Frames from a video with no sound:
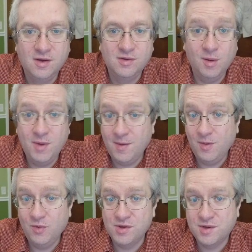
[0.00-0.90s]
So
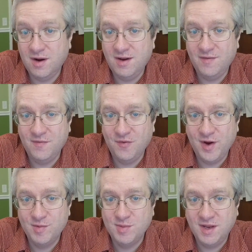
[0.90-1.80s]
maybe we'll start having
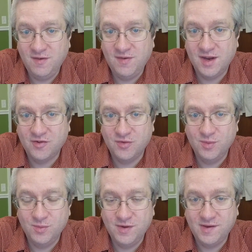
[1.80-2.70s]
frames
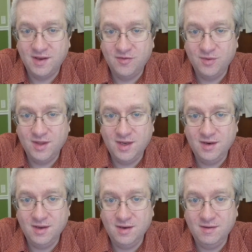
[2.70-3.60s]
manufactured when we schedule
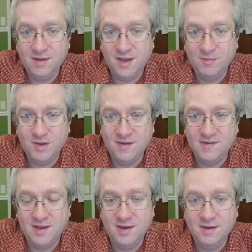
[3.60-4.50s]
that, and that'll be
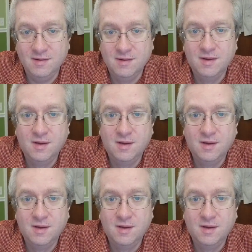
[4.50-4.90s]
exciting.